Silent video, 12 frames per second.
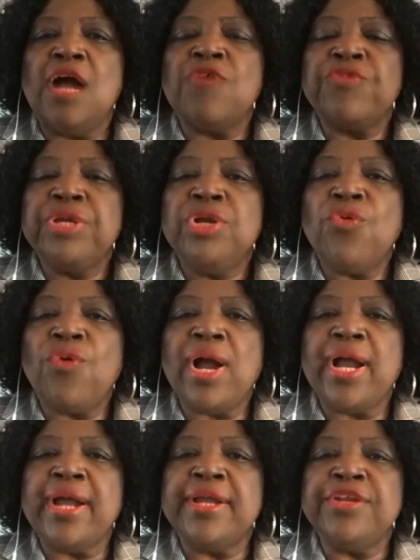
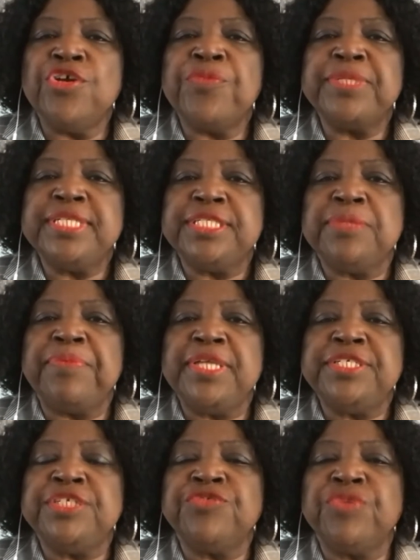required, your
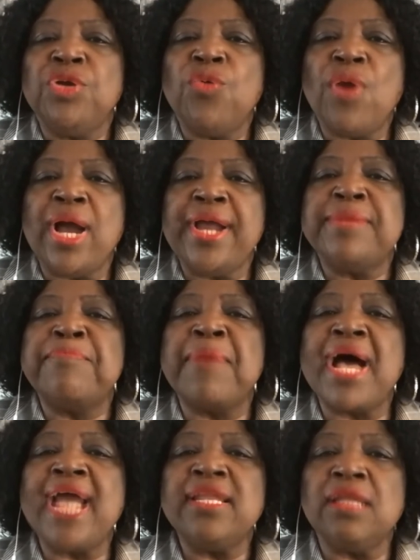participation is required
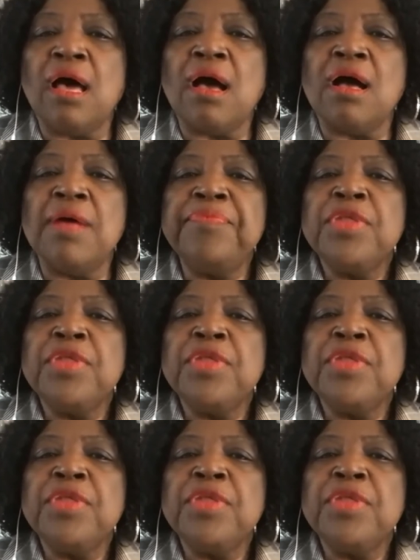by law,